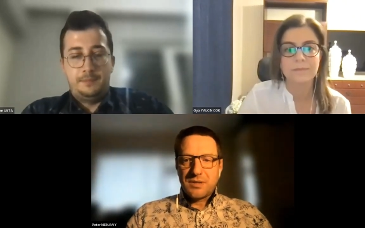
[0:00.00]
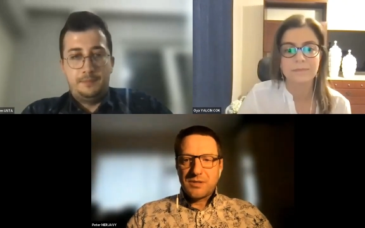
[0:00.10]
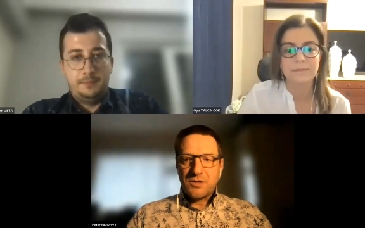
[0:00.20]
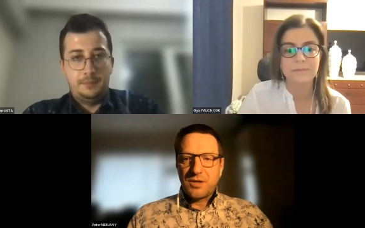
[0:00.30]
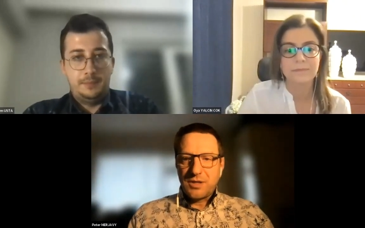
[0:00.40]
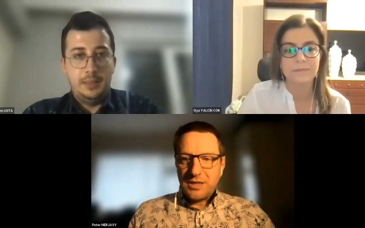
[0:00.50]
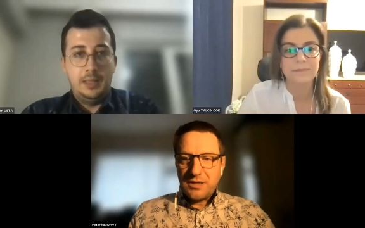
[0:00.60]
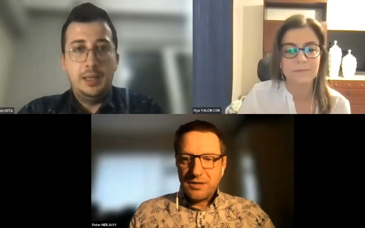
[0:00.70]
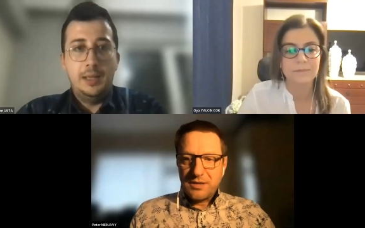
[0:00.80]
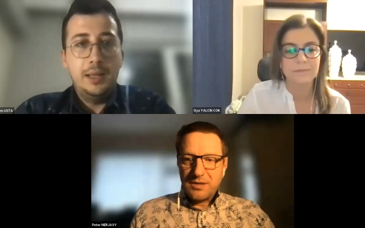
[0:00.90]
Speaker 1: sorry, yeah.
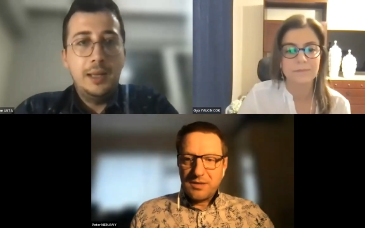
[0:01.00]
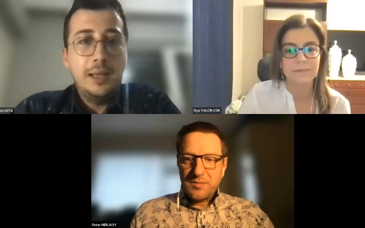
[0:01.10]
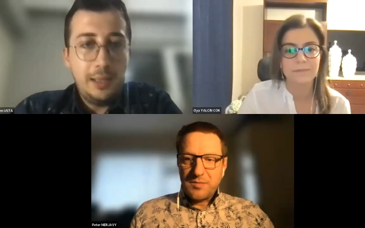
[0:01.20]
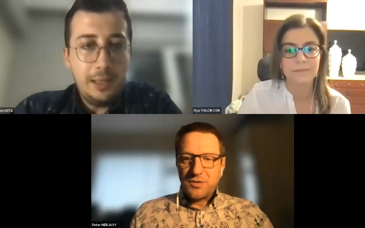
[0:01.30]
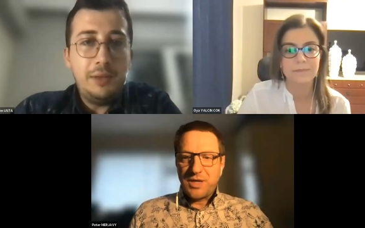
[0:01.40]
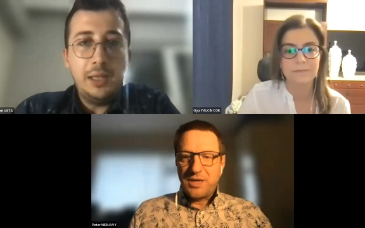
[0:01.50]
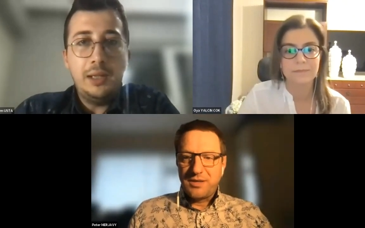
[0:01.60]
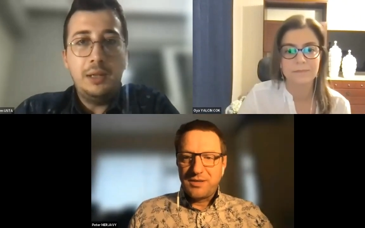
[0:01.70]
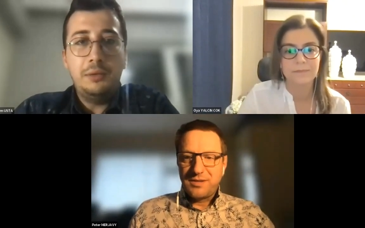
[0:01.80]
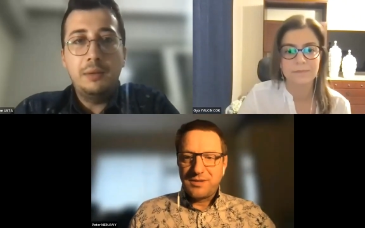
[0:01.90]
yeah, okay? we
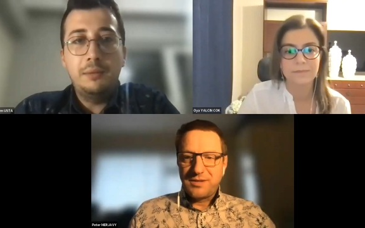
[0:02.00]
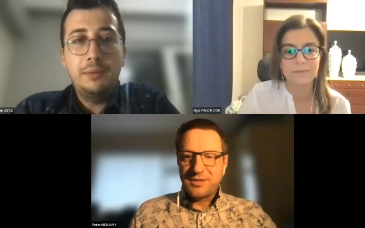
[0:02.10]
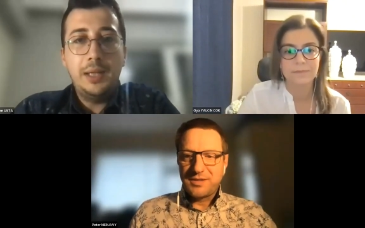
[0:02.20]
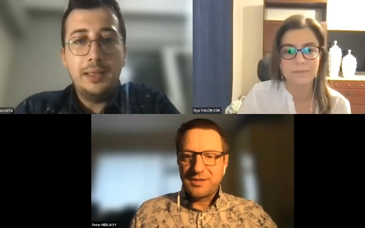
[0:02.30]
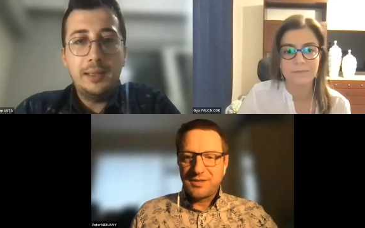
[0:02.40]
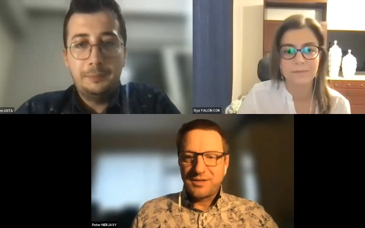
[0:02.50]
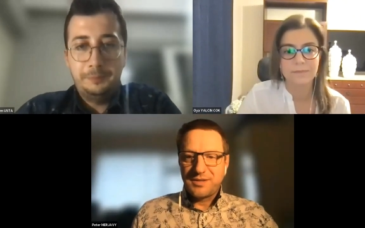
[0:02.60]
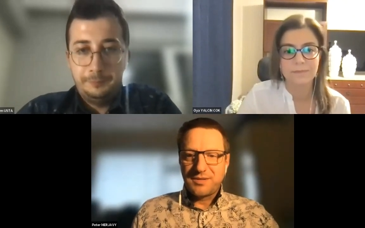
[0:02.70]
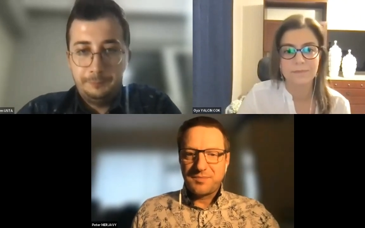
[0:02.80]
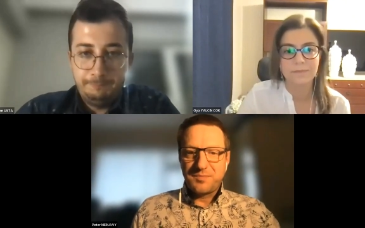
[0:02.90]
can Yes.
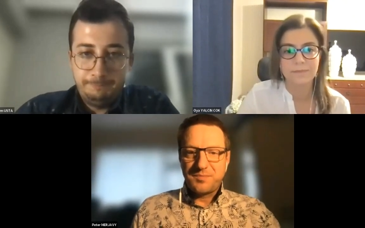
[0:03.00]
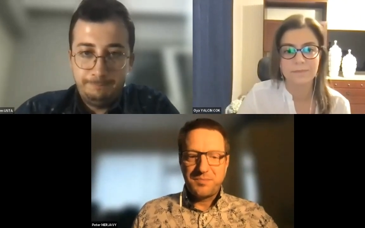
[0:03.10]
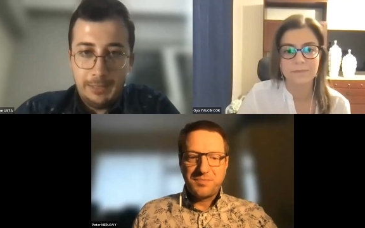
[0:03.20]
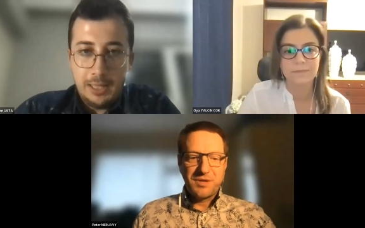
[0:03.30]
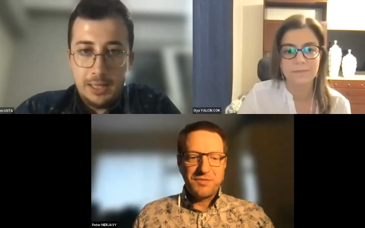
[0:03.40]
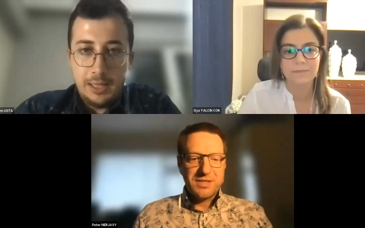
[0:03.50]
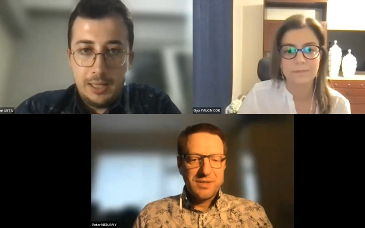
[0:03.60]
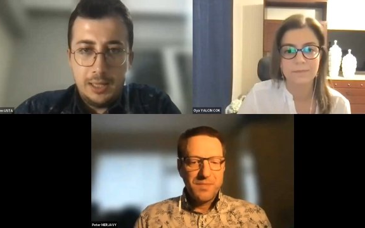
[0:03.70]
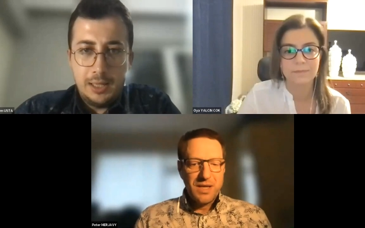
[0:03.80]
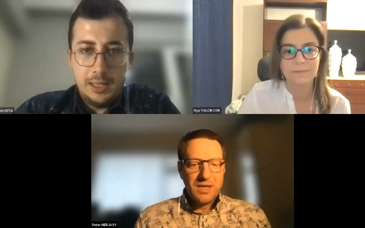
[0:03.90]
Perfect.
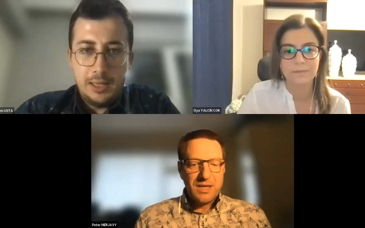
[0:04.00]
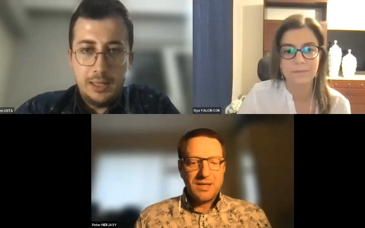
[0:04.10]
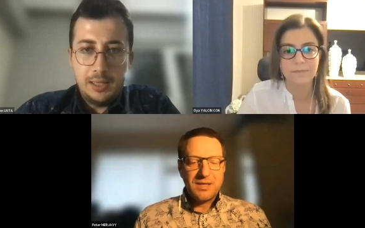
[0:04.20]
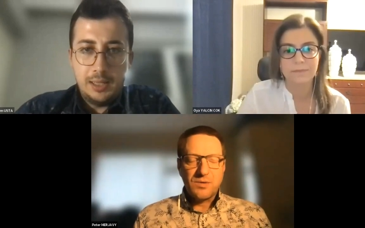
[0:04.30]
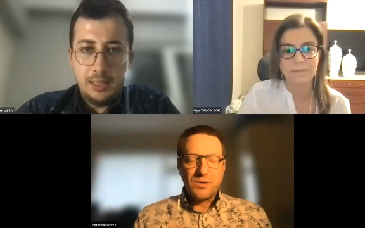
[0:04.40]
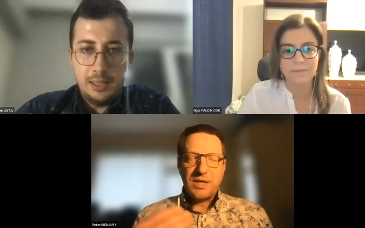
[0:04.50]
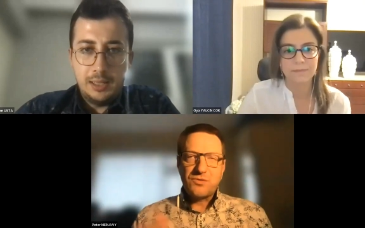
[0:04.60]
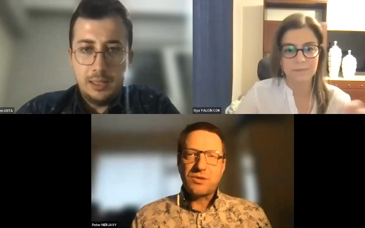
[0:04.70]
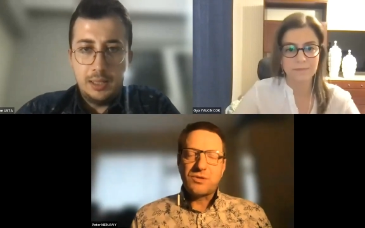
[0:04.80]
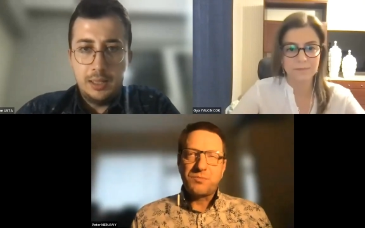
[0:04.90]
Uh, so
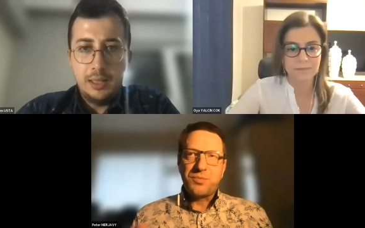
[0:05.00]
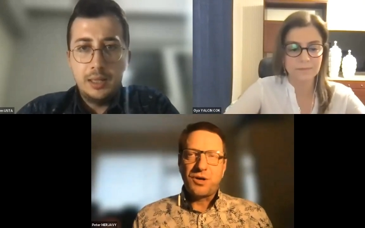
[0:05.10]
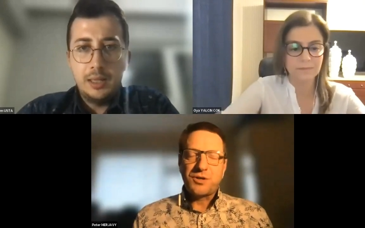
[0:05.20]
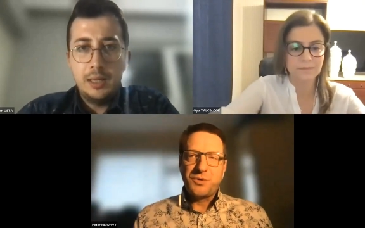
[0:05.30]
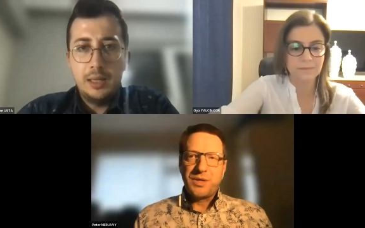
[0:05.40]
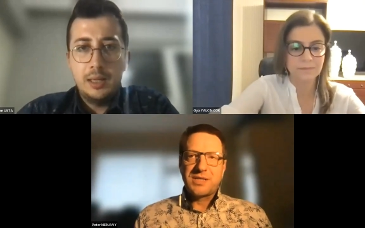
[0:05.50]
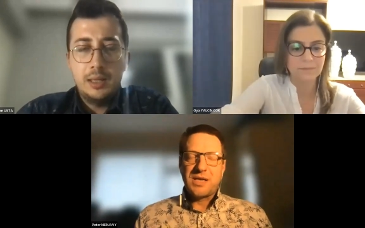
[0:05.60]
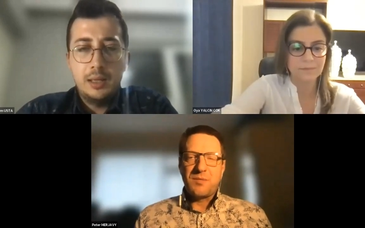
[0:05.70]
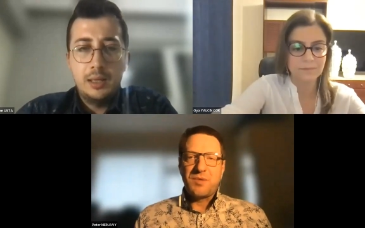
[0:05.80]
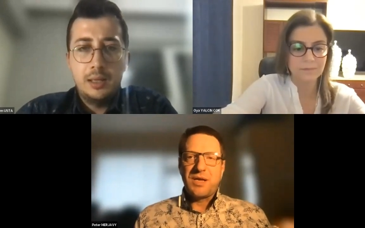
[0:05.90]
EDRA Part 2
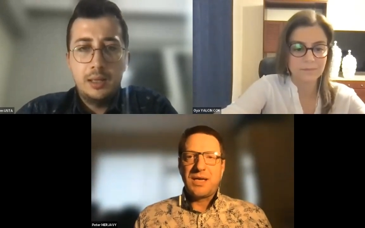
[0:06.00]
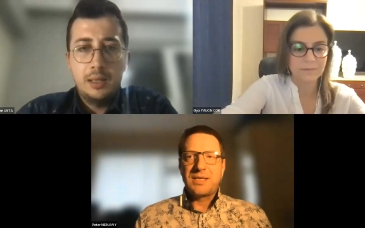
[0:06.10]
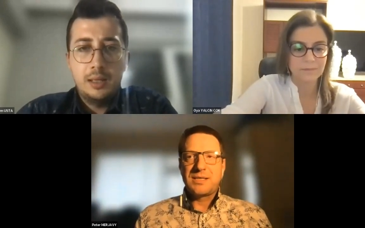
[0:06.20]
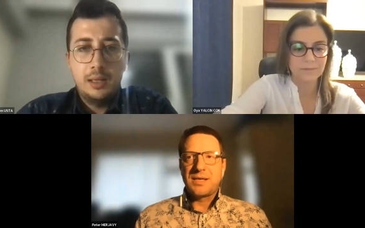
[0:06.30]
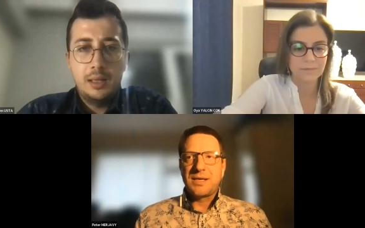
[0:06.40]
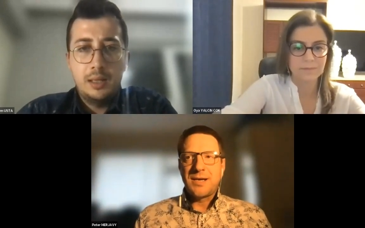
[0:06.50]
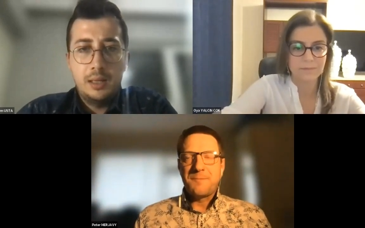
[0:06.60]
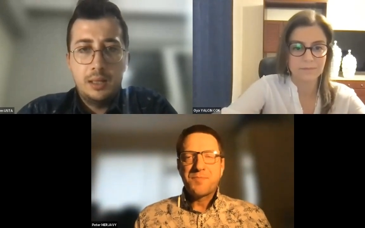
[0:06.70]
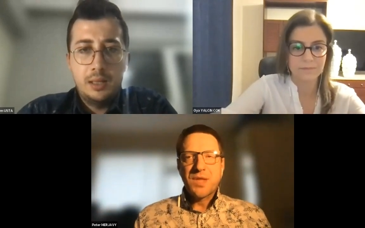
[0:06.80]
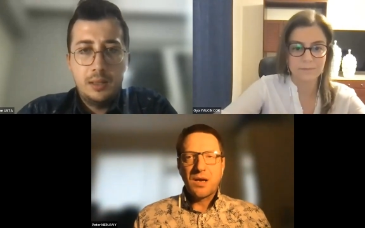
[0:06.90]
exam is
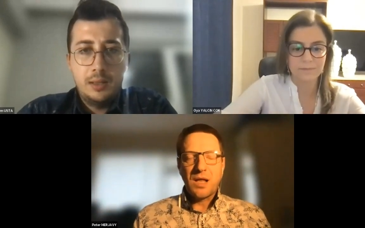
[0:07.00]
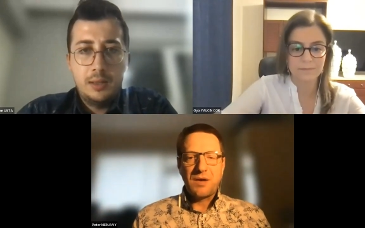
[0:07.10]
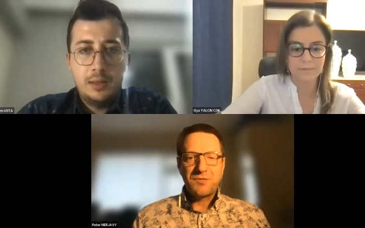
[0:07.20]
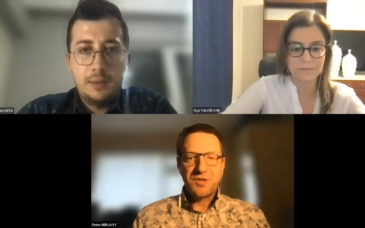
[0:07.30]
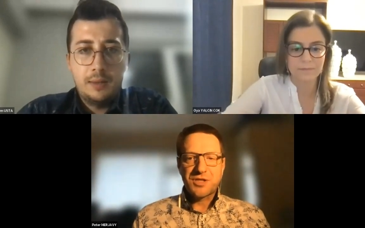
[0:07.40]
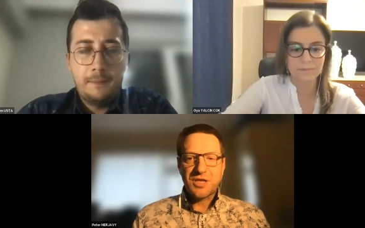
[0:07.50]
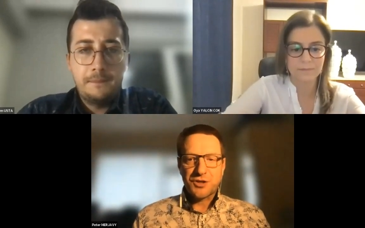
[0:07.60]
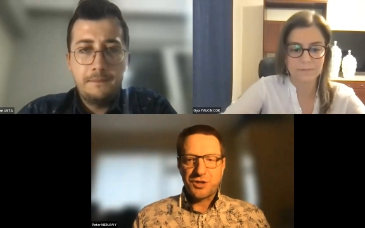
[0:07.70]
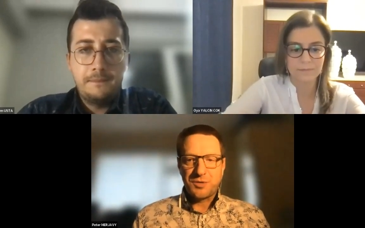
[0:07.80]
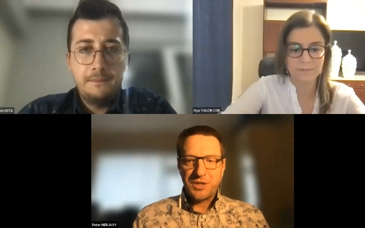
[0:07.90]
um, live
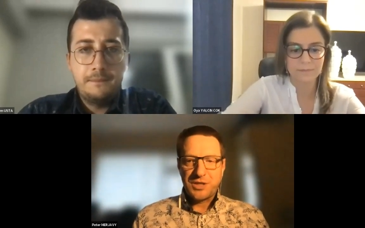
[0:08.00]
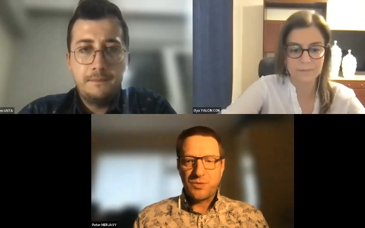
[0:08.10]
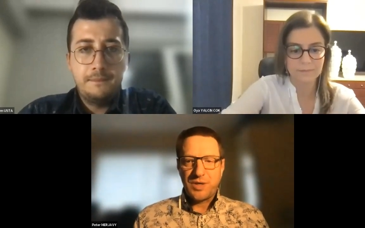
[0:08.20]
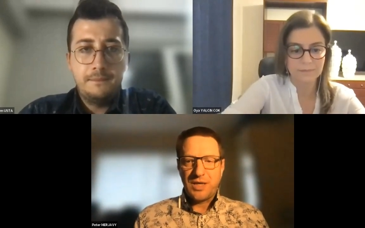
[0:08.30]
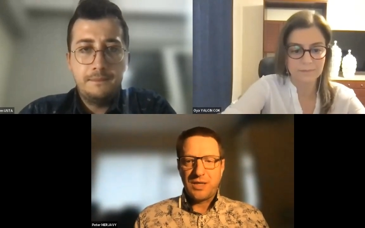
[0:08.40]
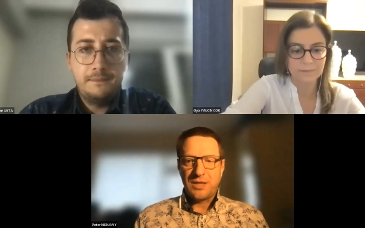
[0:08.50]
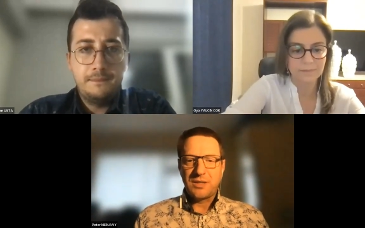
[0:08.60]
discussion between